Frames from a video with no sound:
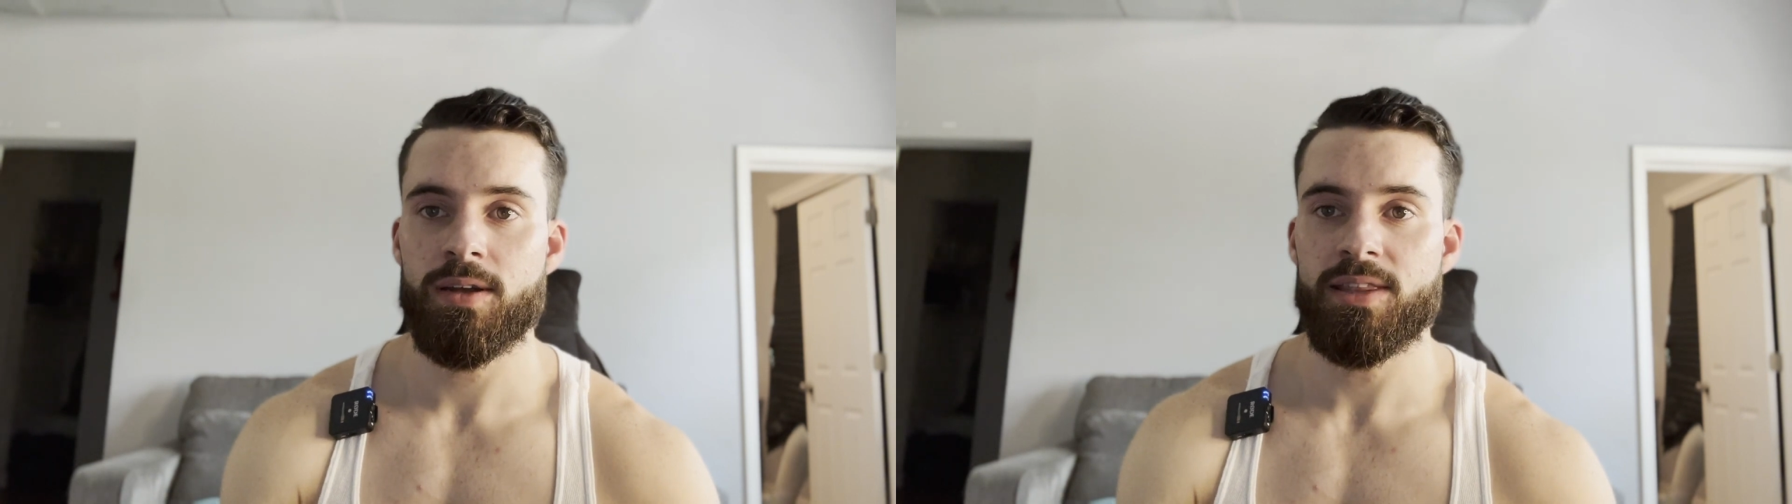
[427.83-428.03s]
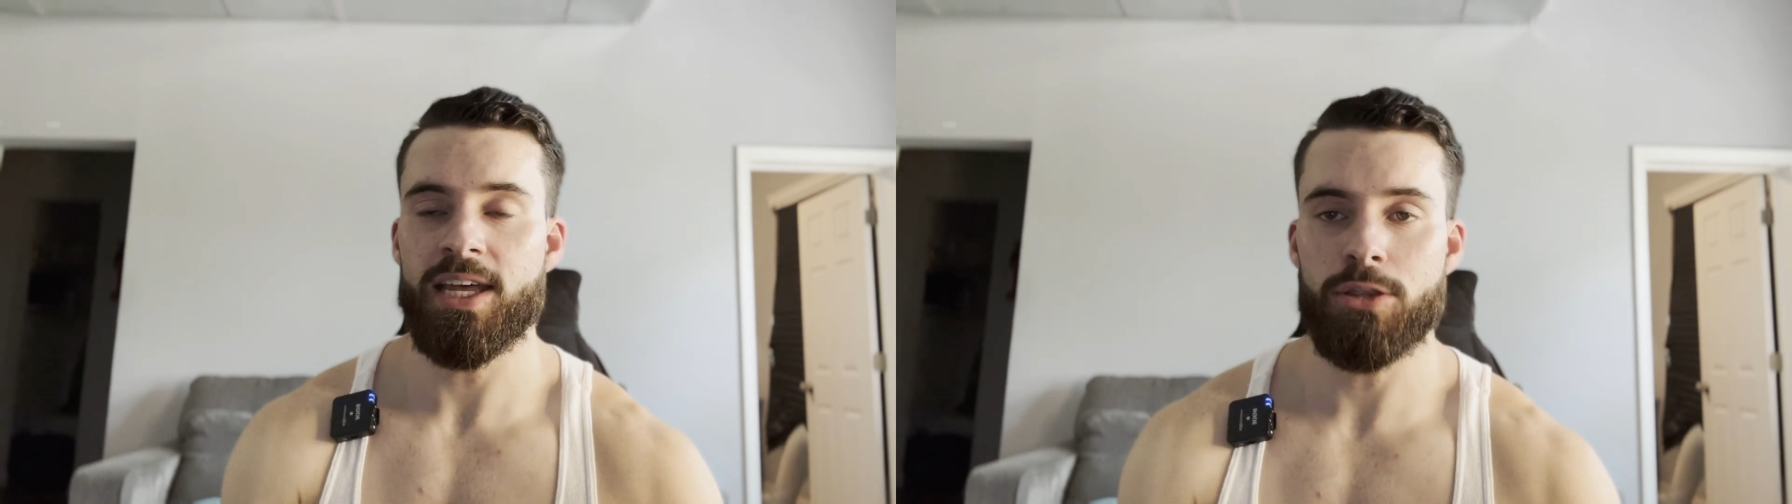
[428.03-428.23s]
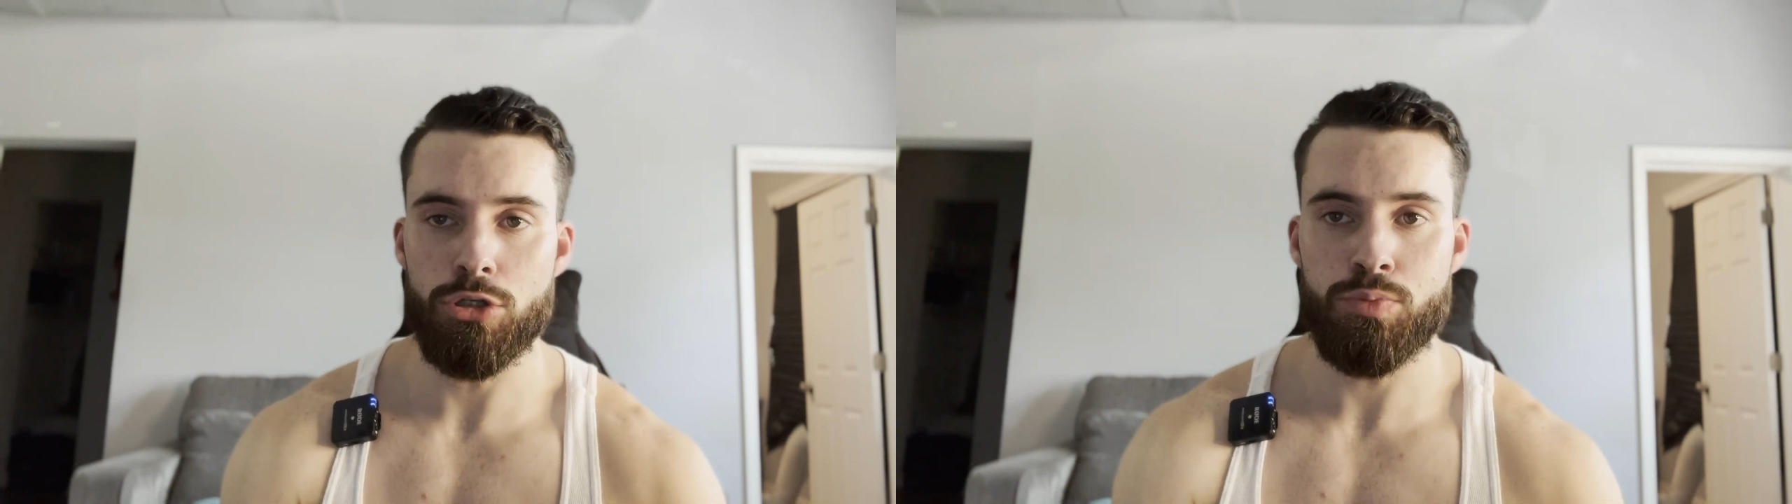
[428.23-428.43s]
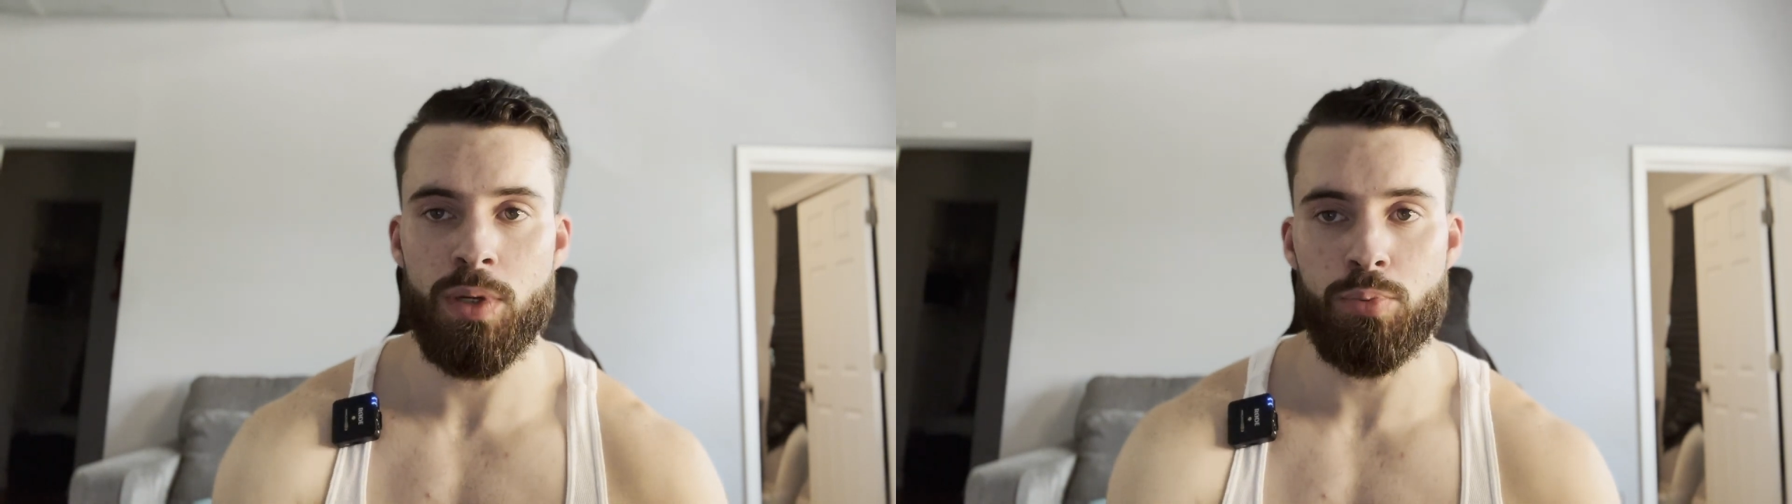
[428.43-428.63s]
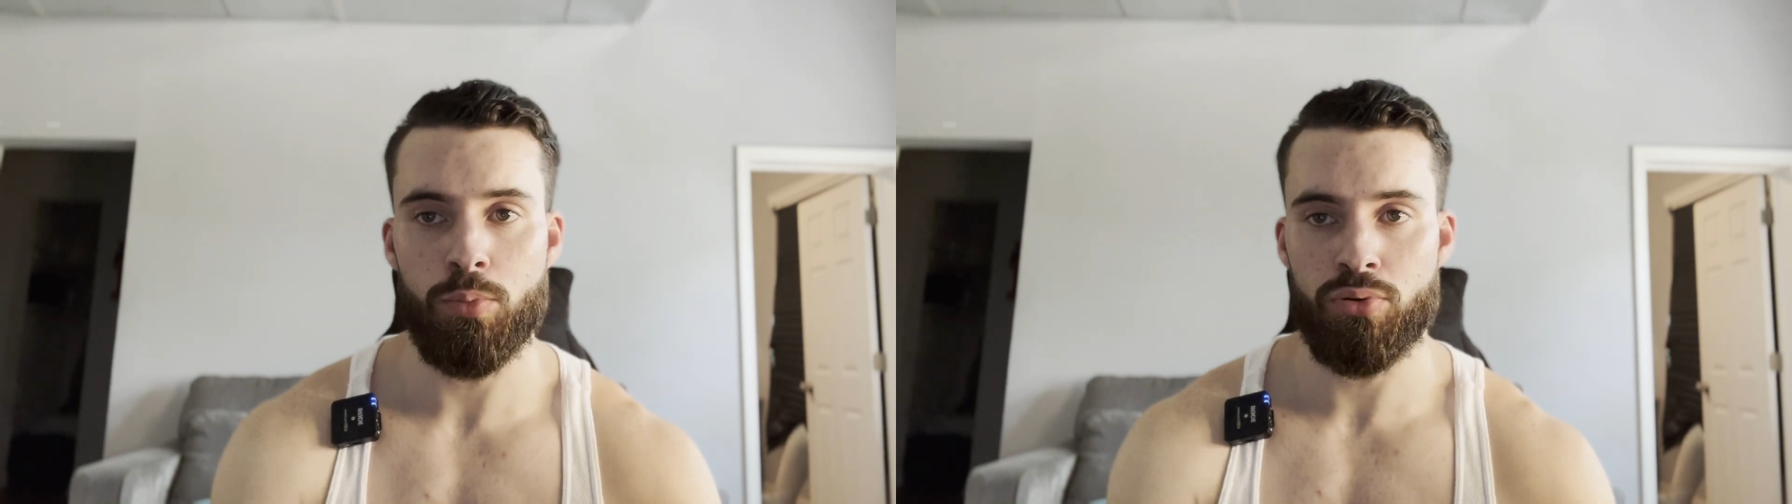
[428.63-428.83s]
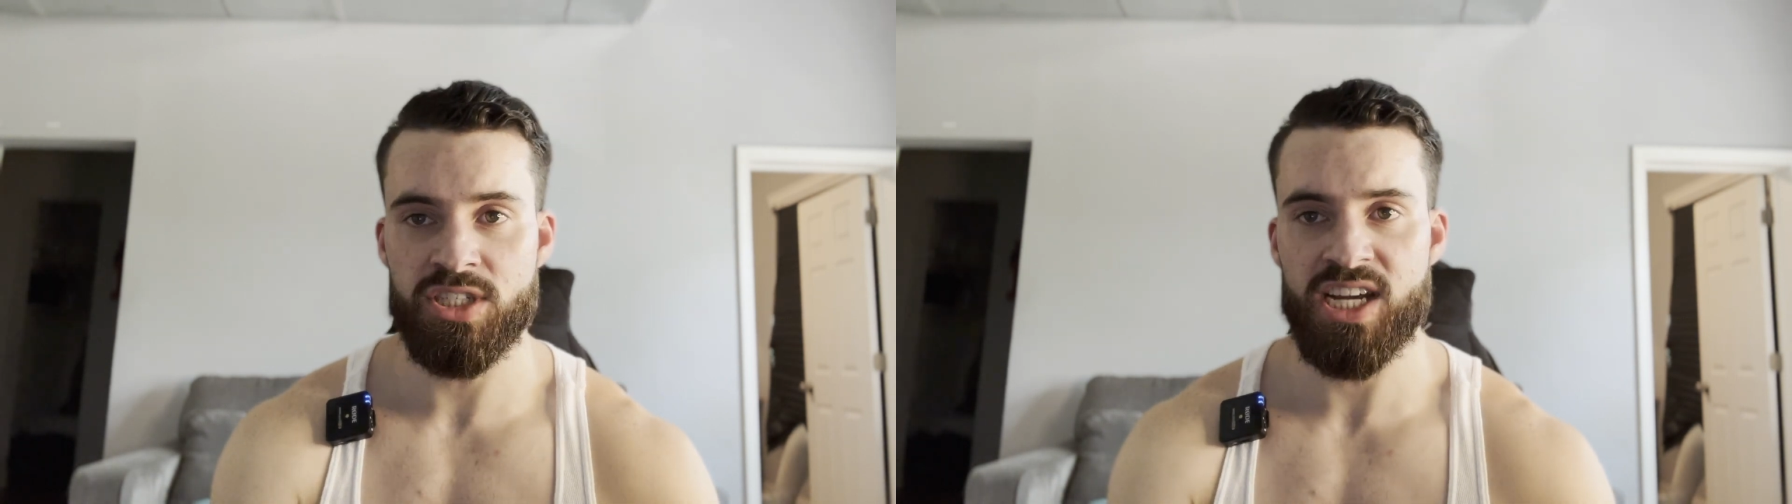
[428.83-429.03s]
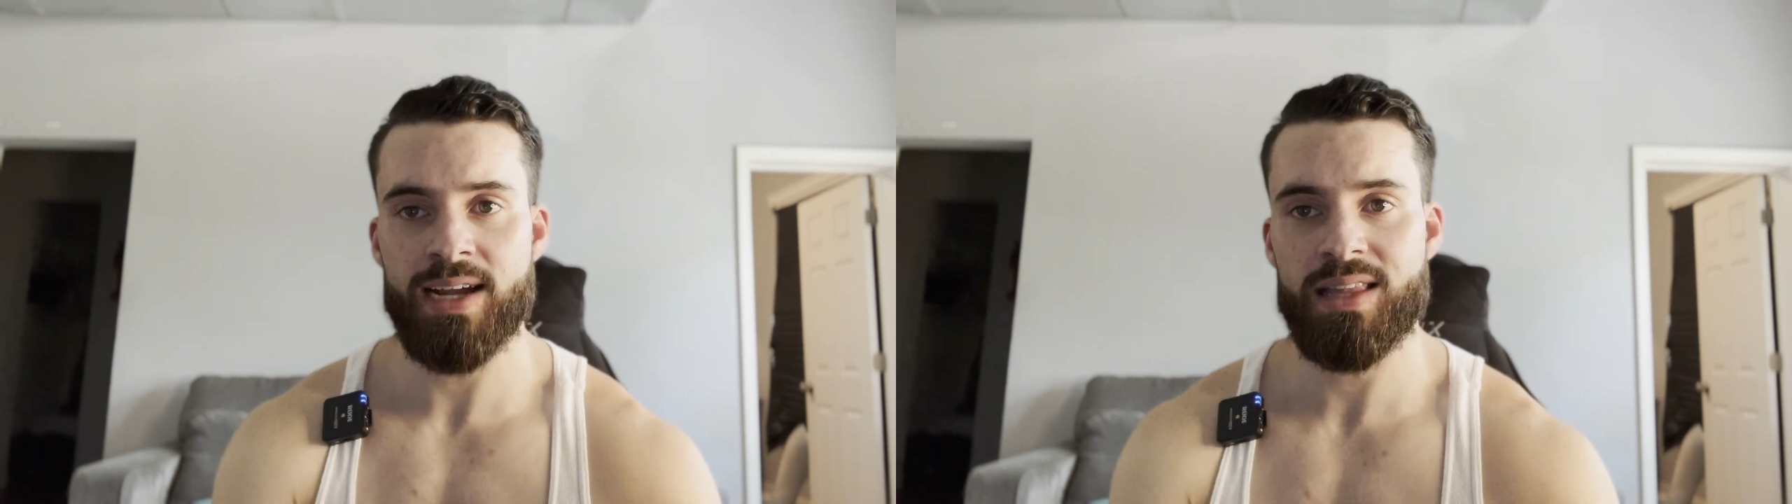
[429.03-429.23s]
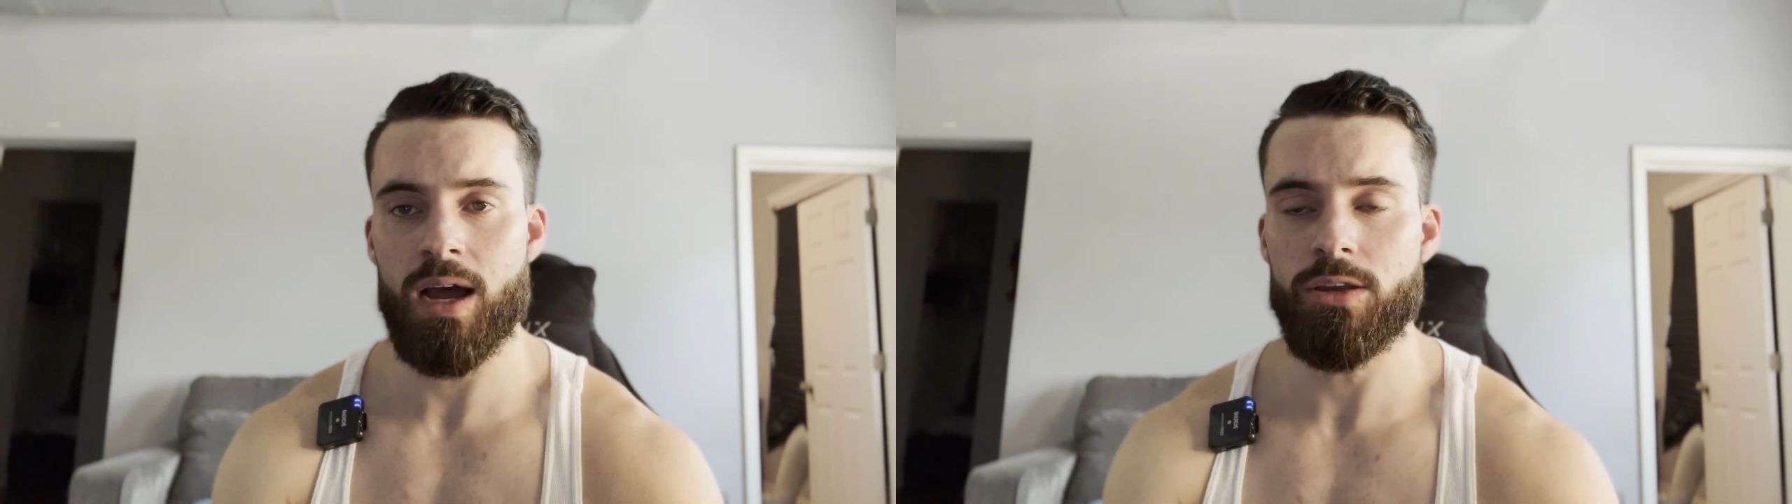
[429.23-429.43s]
that those people
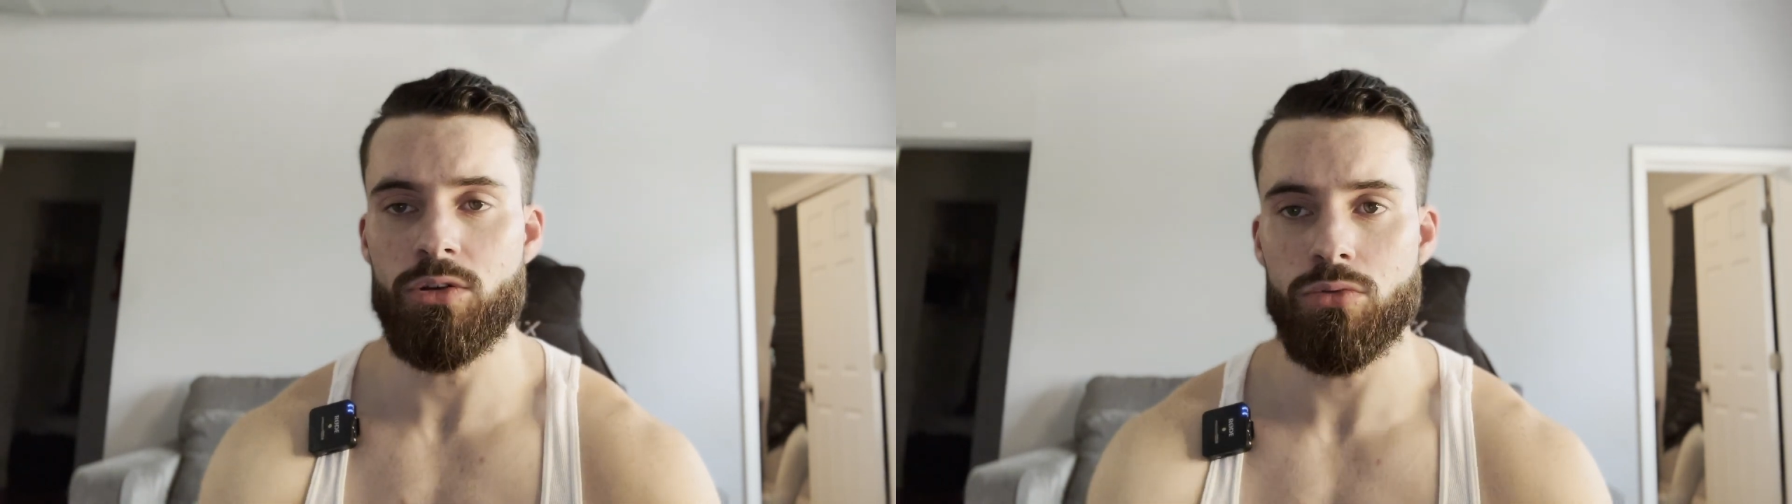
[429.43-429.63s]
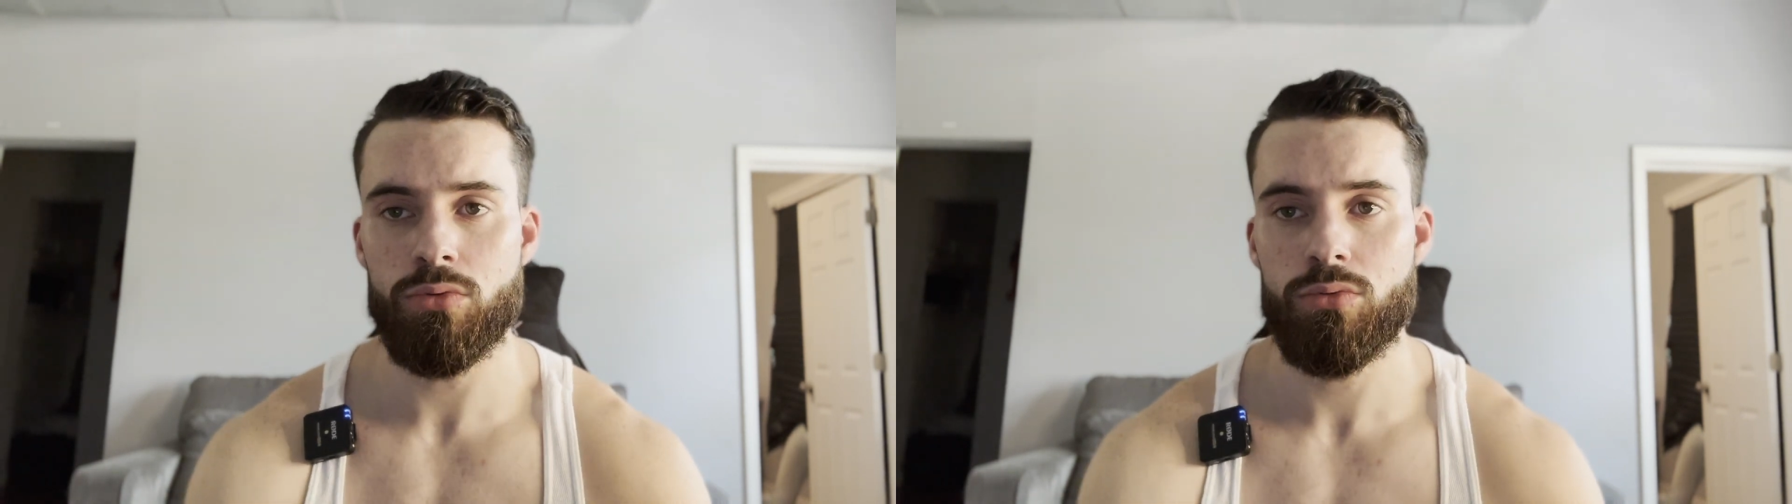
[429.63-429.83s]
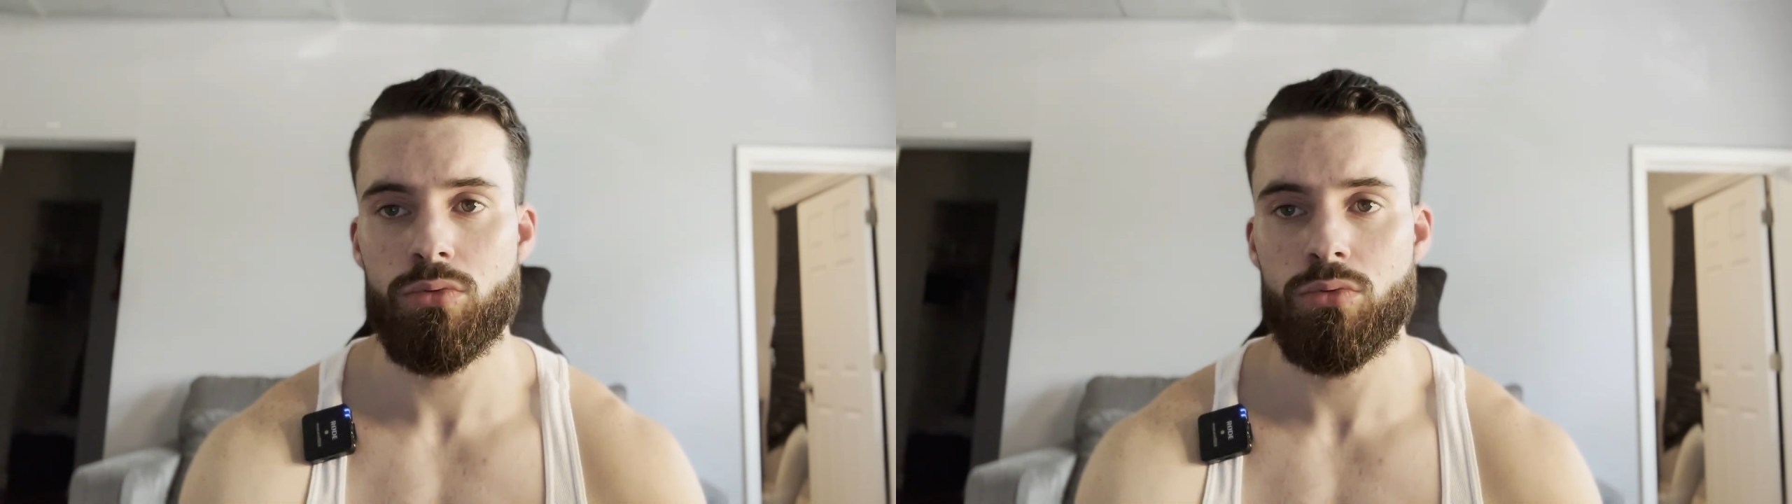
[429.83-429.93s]
project on you